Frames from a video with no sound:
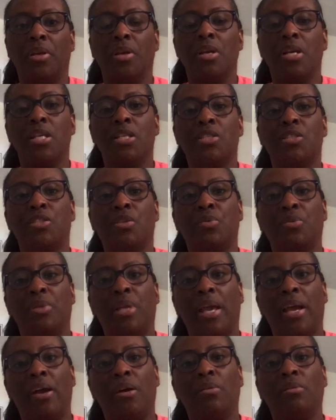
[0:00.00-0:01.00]
So
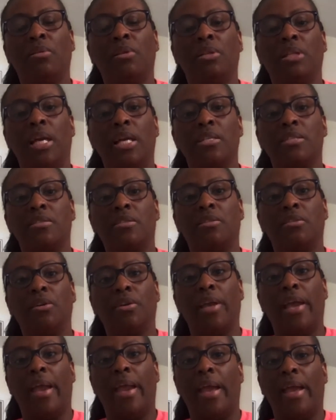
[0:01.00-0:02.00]
now let's
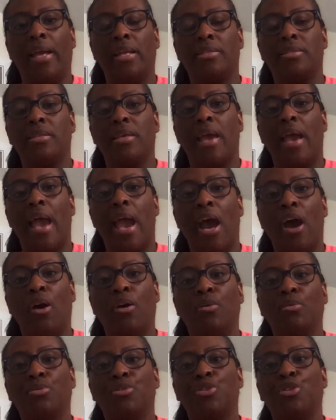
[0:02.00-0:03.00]
look at
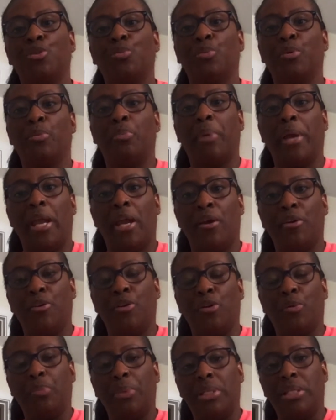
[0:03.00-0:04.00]
how to prepare
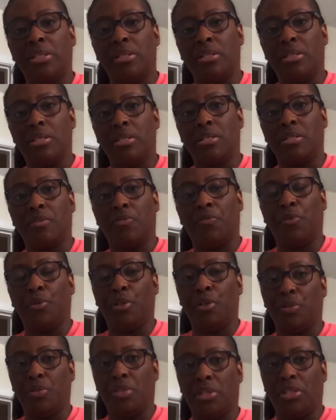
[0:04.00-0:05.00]
your pieces for
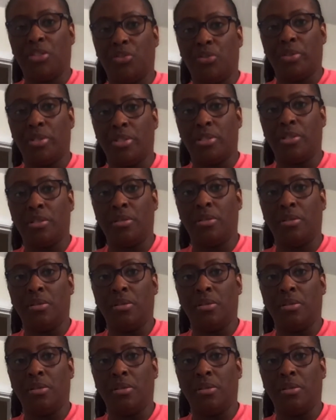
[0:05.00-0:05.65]
your stitches.